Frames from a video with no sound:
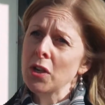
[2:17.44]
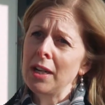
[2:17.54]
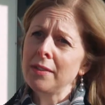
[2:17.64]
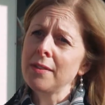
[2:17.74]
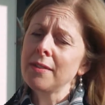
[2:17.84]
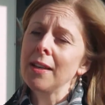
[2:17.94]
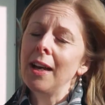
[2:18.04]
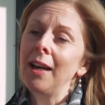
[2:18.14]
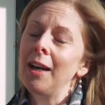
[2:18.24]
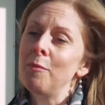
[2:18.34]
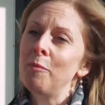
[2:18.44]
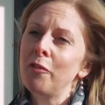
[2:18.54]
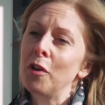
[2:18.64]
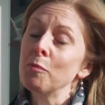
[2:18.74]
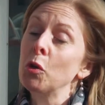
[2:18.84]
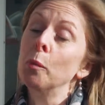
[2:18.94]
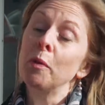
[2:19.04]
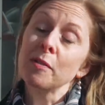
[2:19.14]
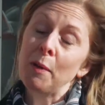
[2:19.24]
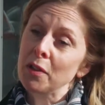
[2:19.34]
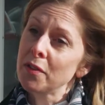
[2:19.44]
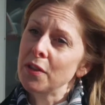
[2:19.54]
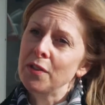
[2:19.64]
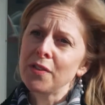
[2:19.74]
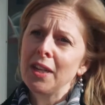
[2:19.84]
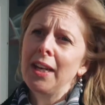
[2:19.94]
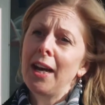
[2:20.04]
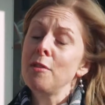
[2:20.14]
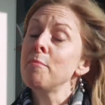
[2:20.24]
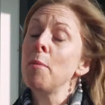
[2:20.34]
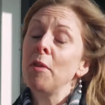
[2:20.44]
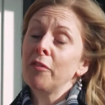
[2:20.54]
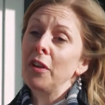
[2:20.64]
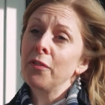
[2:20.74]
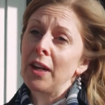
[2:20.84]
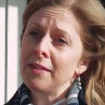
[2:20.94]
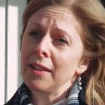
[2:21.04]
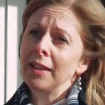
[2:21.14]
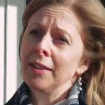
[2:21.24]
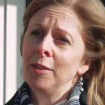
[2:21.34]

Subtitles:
trusts, from corporate sponsors and public fundraising.